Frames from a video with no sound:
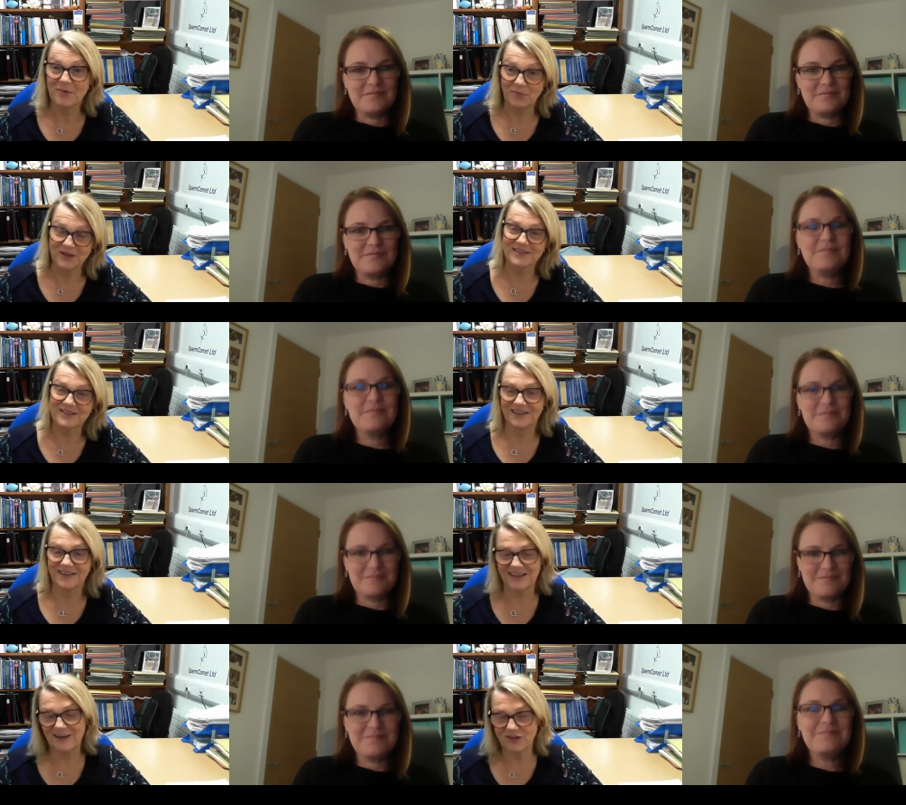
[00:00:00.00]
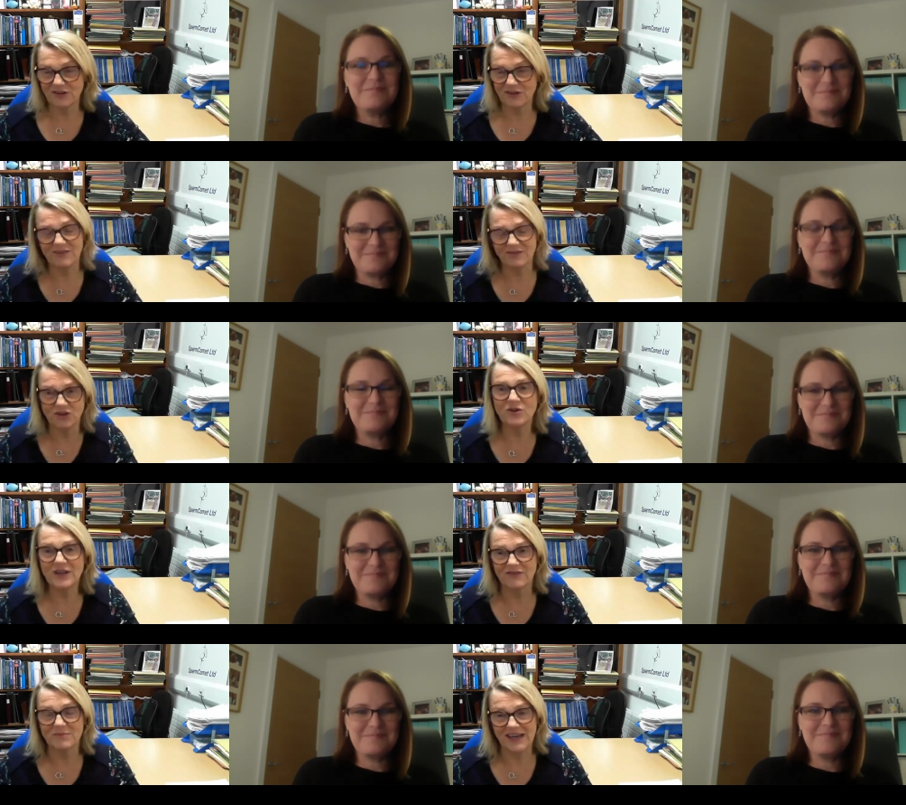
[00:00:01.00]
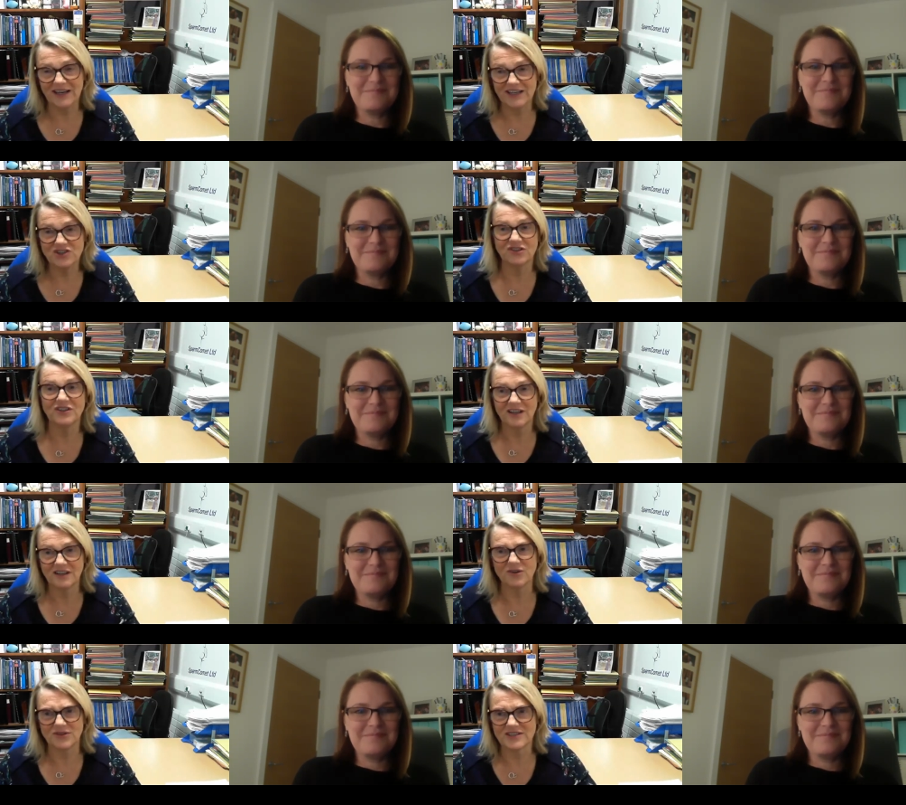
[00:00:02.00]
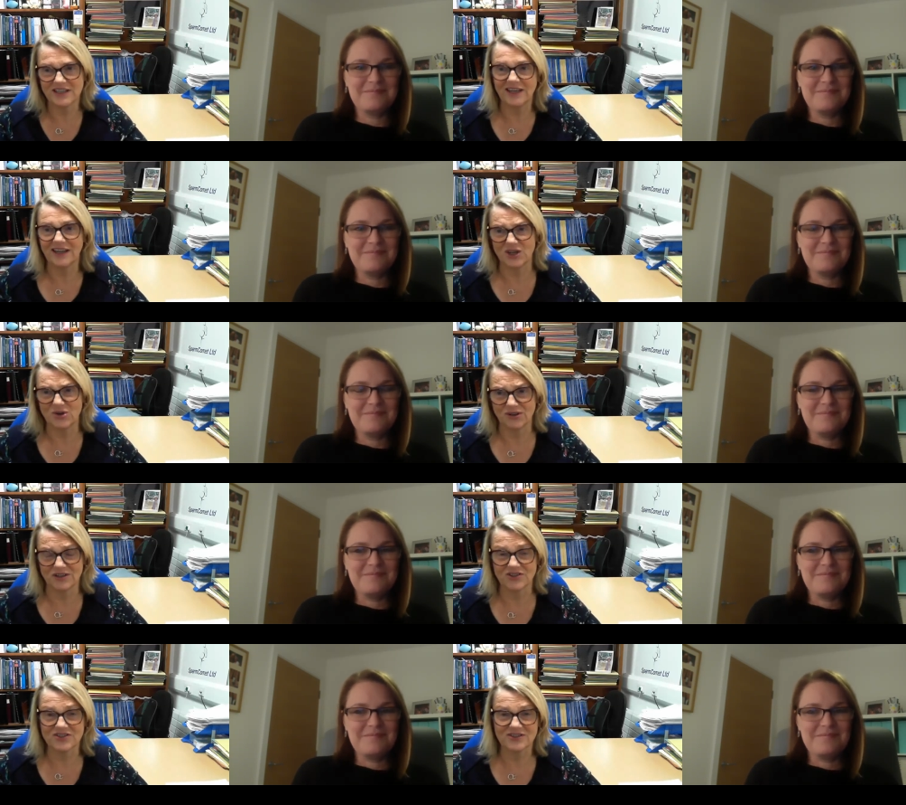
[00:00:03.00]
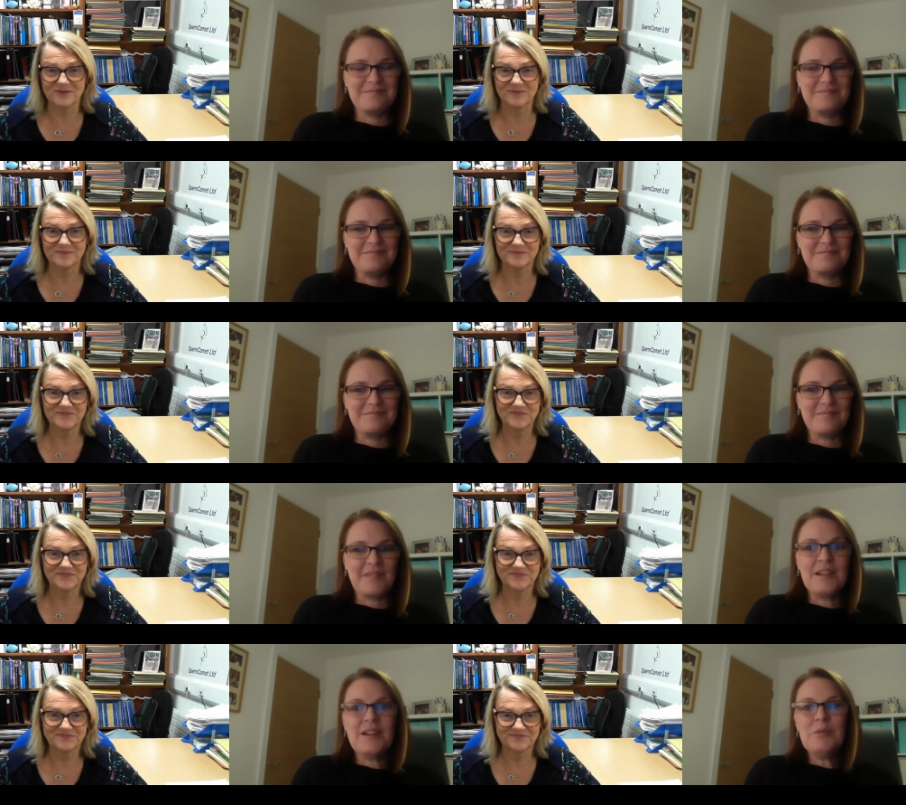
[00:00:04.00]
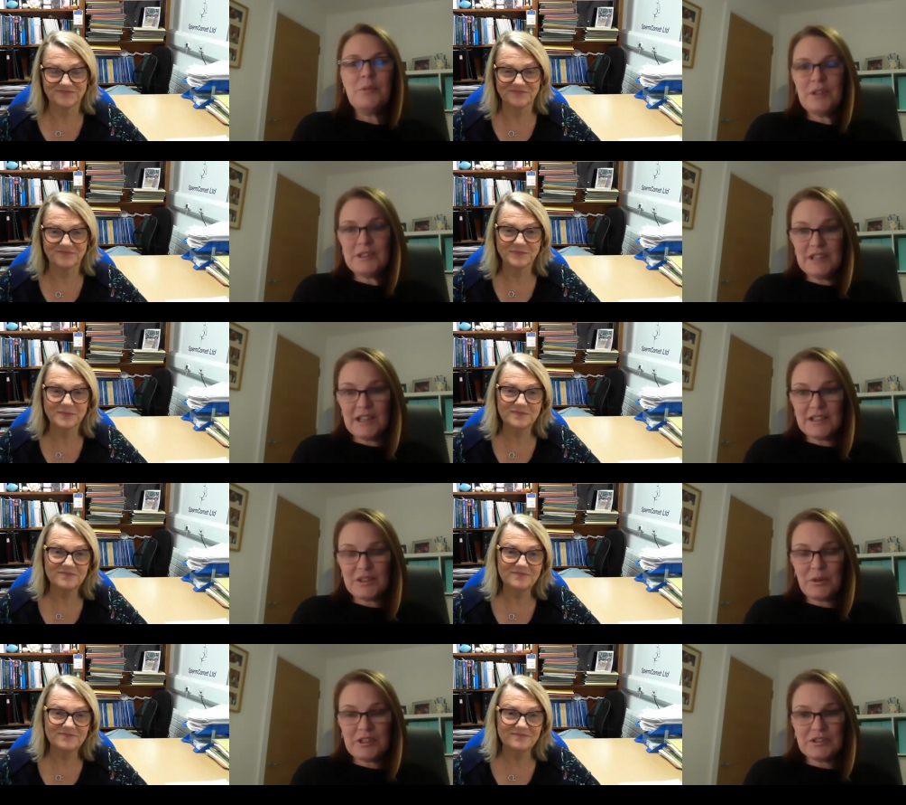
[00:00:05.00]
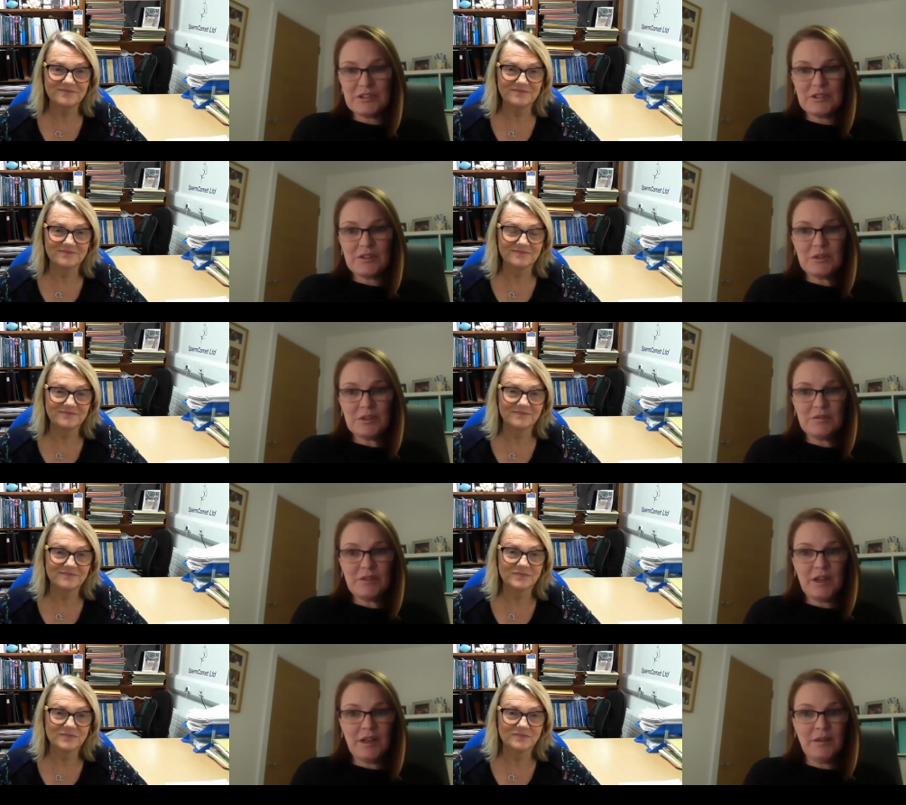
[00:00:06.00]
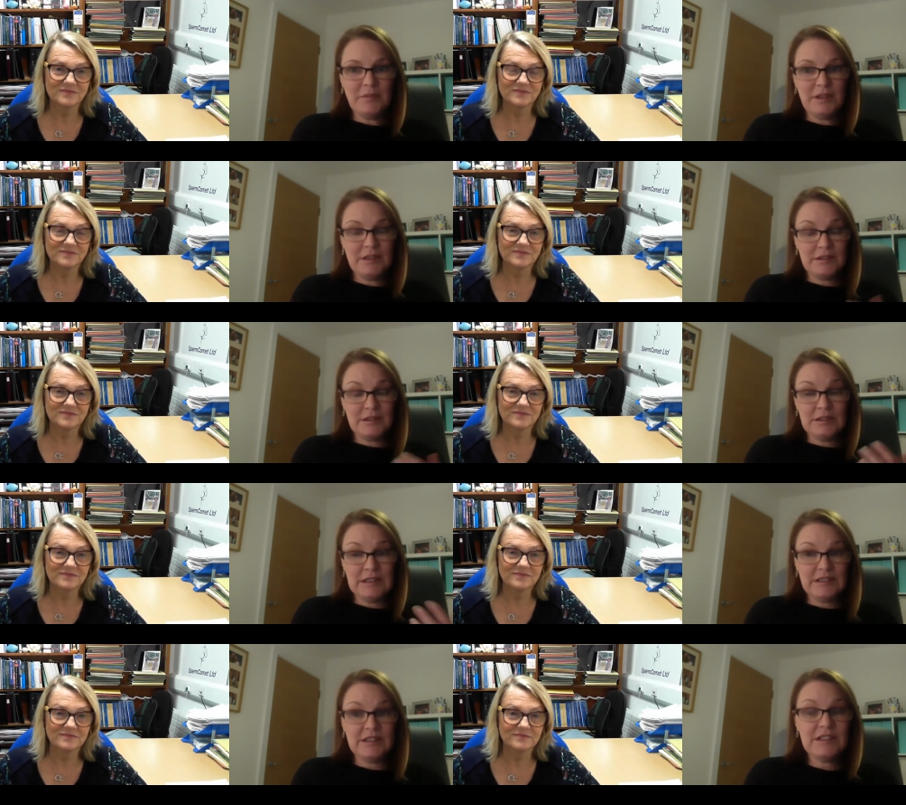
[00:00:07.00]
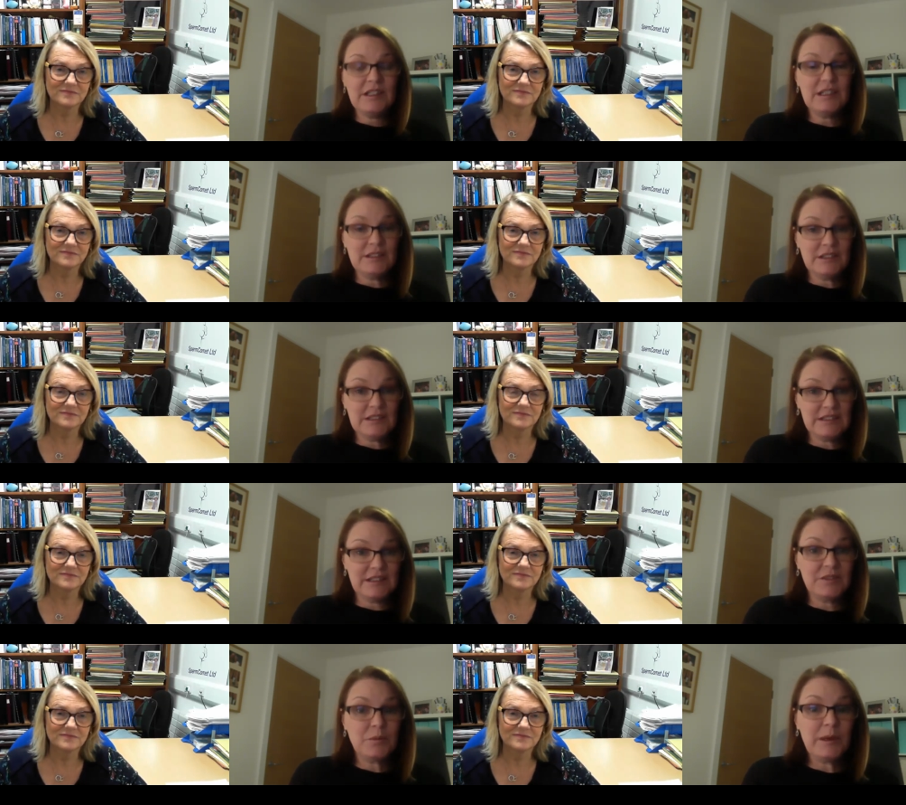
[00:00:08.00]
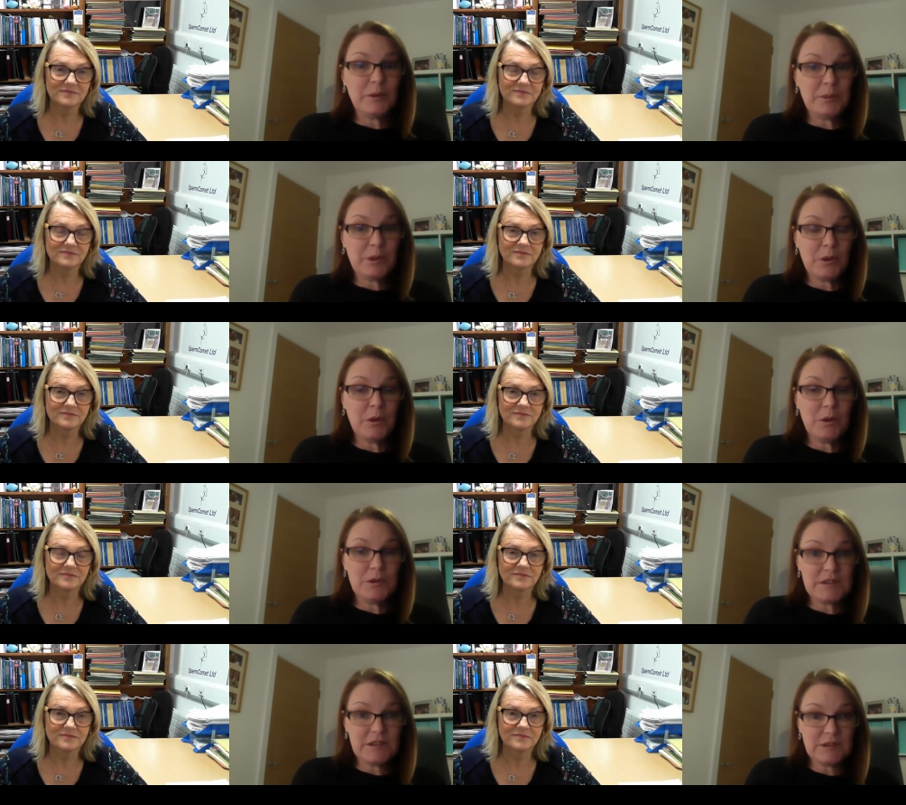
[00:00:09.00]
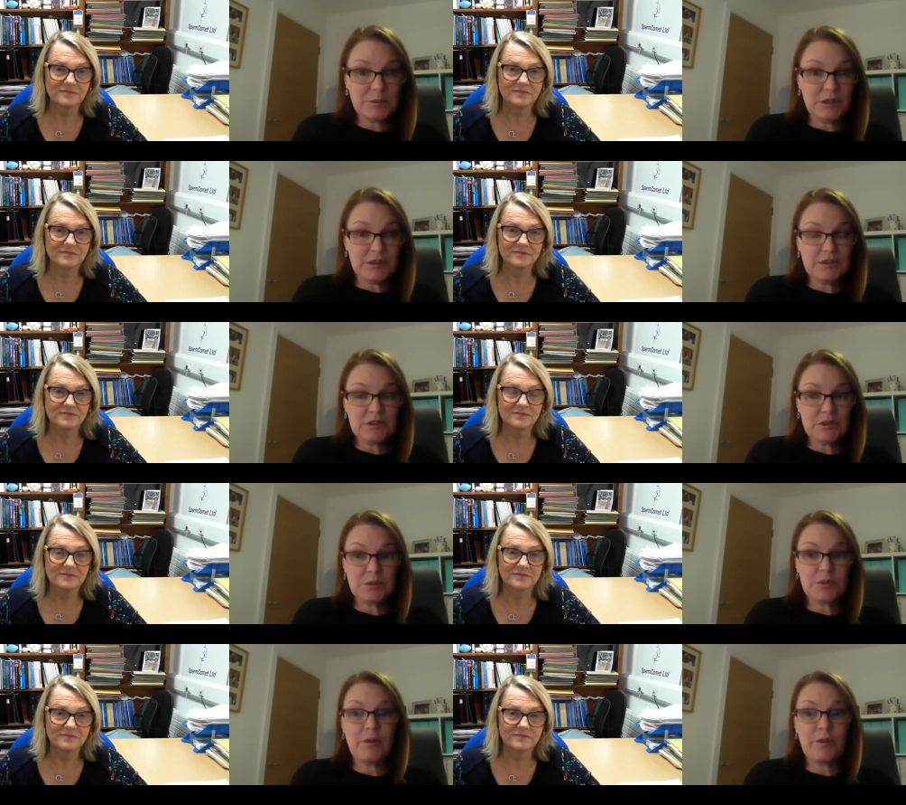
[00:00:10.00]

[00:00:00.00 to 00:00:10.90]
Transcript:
Speaker 1: But if you if you know you have a male issue, go and see a urologist.
Speaker 2: Well, this next question sort of um, leads into that nicely as well, because this one talks